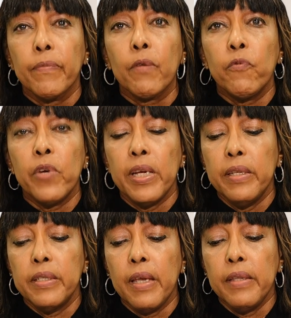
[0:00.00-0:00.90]

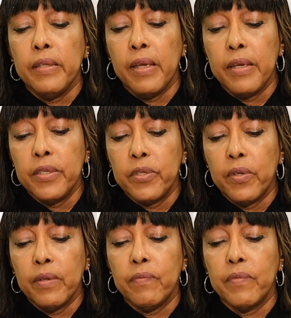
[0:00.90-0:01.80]
Right. And as
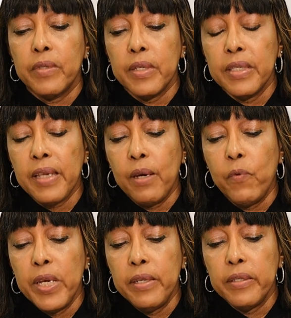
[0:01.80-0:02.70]
to
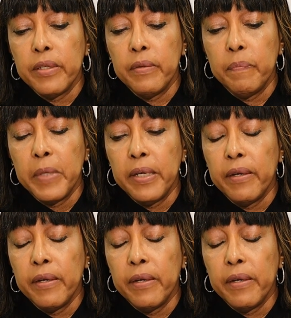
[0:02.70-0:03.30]
segue into my